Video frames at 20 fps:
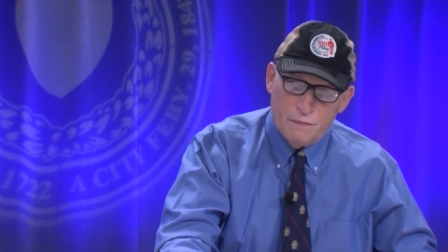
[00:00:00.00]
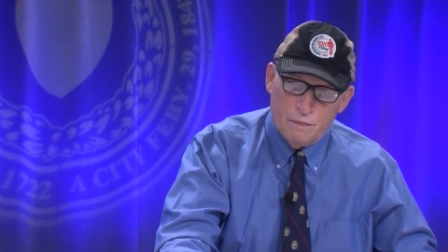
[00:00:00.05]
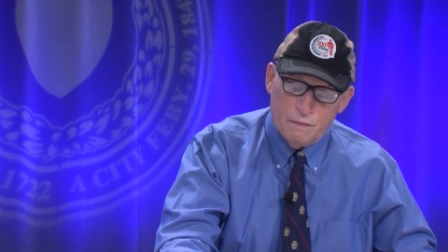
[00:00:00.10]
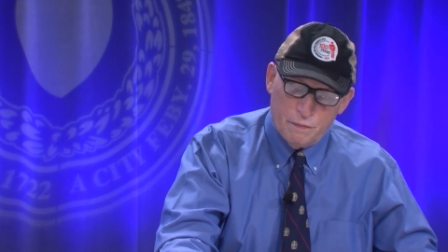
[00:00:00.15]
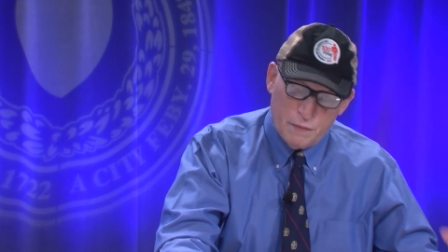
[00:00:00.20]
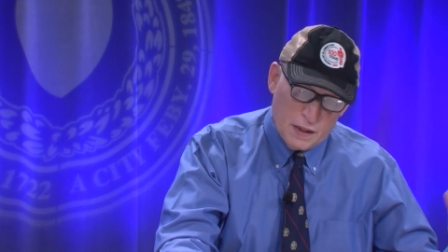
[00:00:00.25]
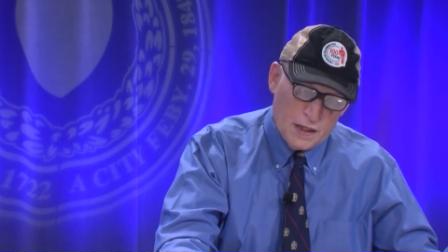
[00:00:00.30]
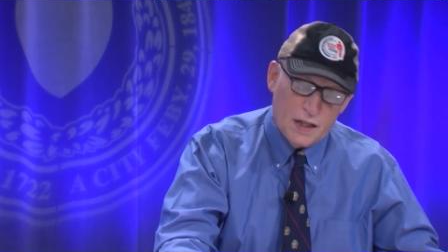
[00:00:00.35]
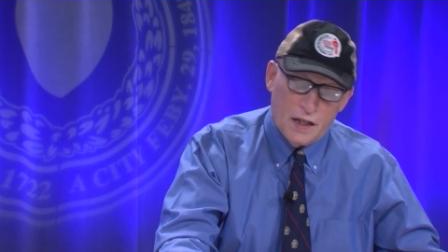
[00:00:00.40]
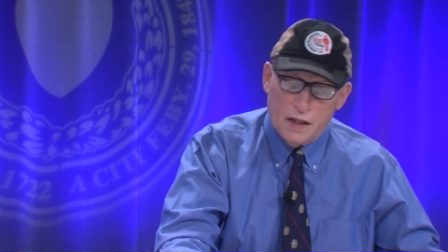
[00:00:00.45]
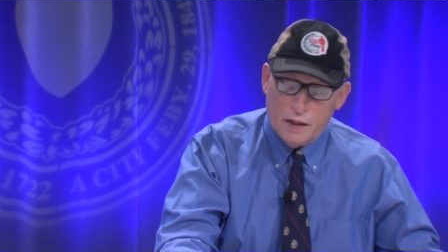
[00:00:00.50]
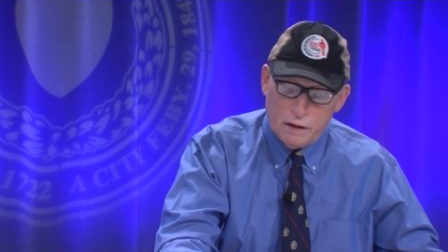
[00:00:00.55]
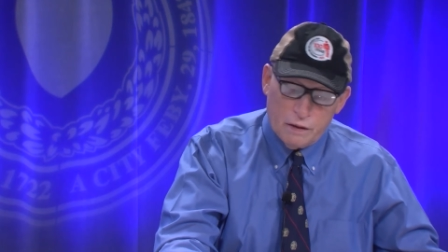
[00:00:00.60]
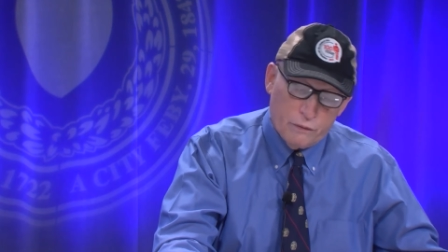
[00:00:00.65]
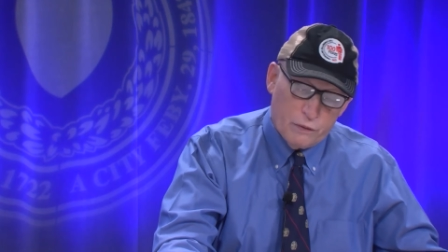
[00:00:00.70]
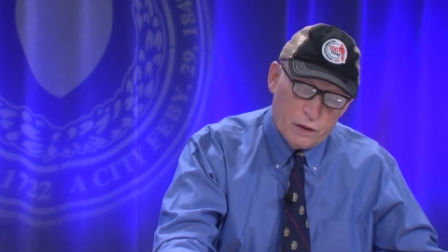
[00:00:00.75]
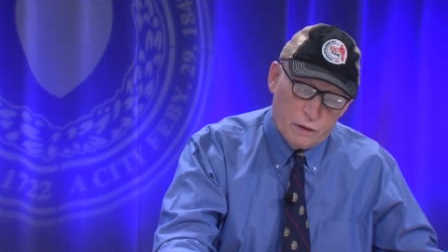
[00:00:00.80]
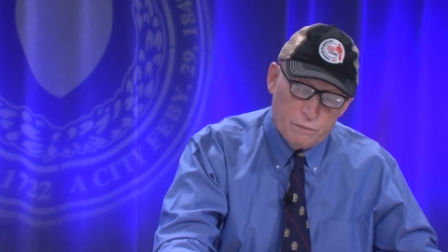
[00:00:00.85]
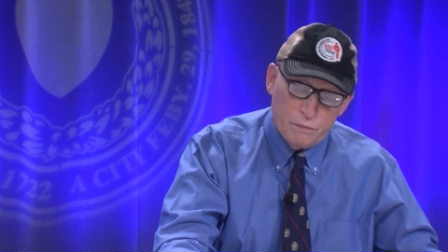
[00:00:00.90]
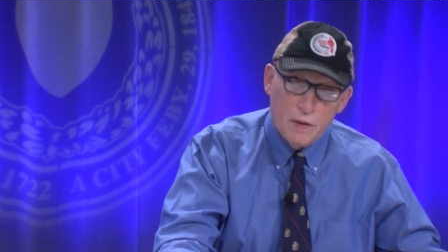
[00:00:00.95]

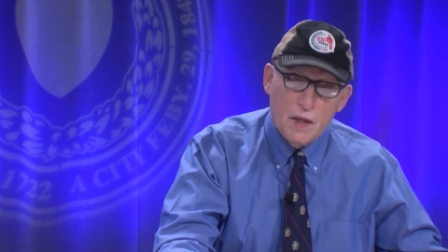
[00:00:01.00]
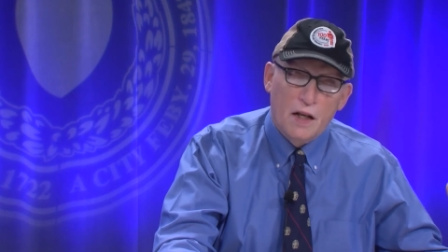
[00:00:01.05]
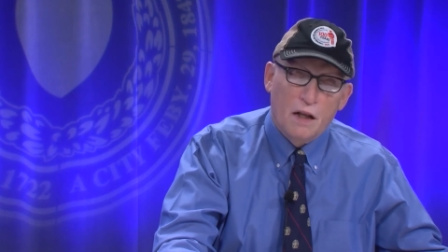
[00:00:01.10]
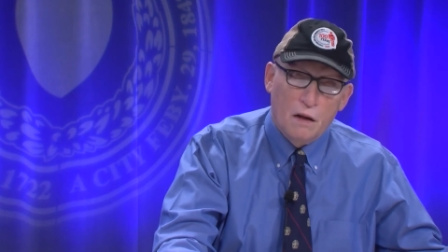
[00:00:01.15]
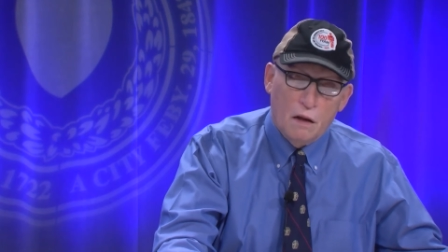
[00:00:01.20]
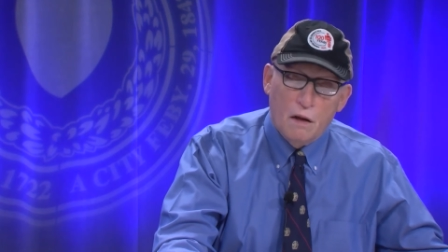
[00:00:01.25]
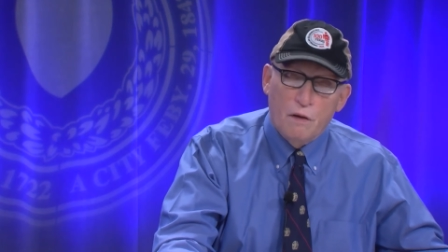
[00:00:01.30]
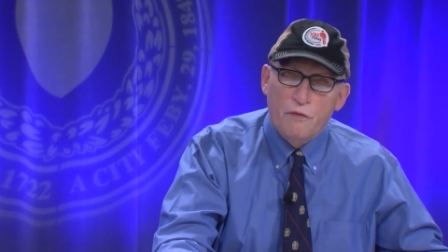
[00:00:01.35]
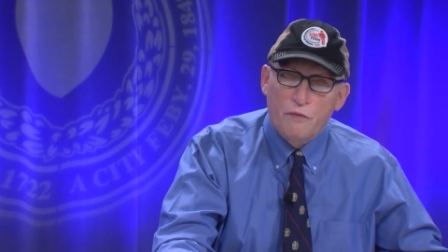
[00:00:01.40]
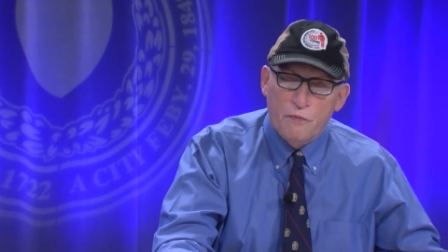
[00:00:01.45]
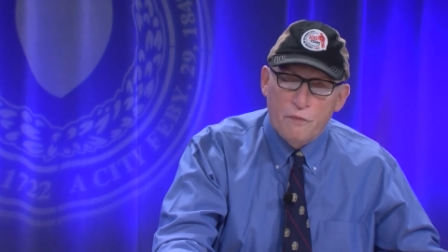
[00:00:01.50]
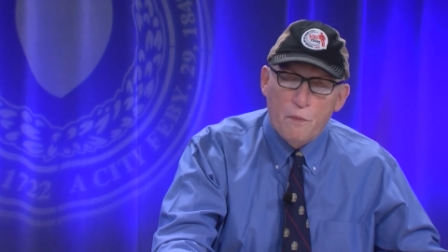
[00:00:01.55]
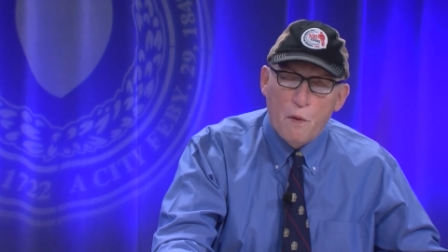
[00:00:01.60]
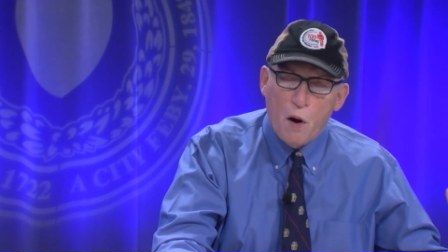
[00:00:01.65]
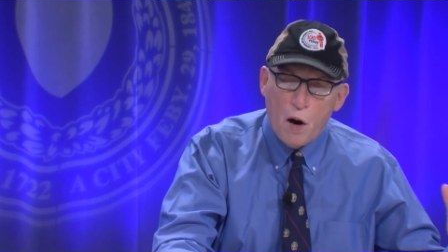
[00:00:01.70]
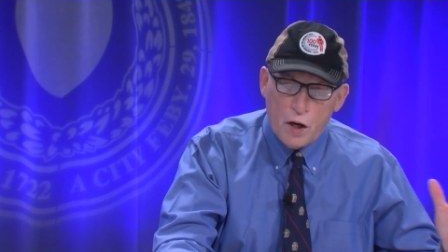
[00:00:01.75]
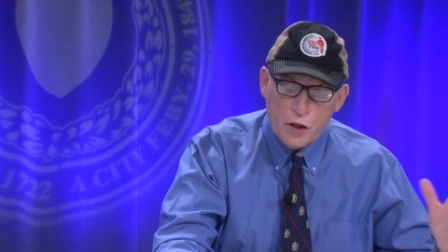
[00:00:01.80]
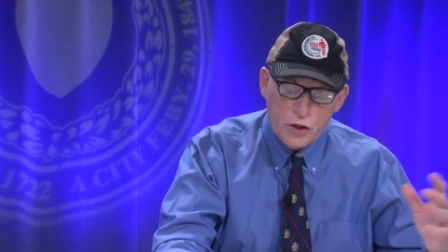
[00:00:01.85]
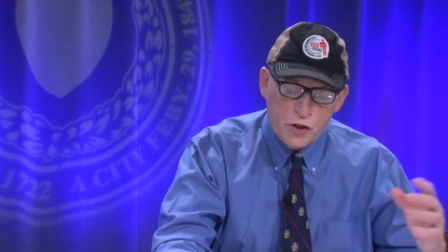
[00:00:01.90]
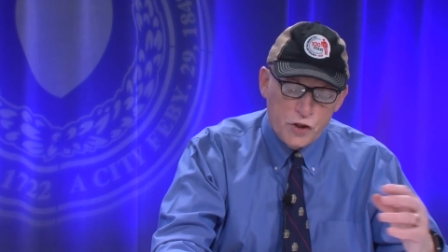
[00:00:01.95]
middle of
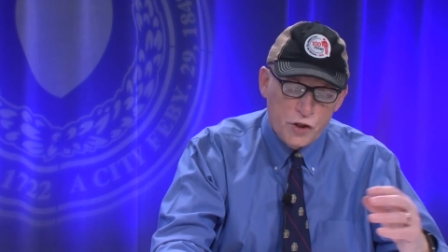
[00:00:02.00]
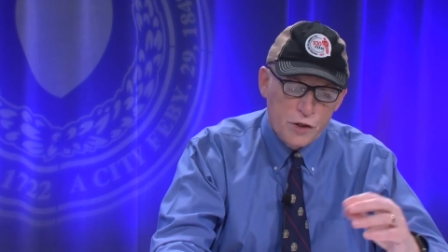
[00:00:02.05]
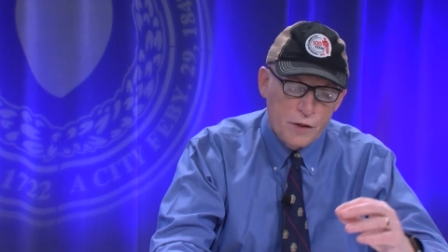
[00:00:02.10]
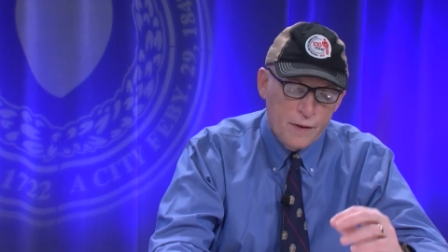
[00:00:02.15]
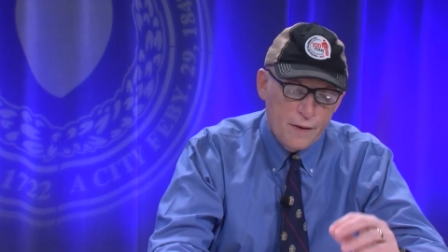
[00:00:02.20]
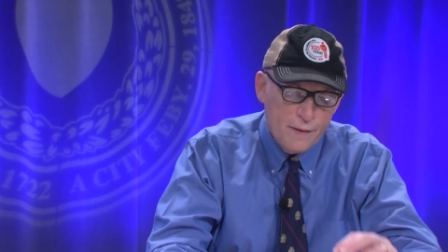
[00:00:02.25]
March.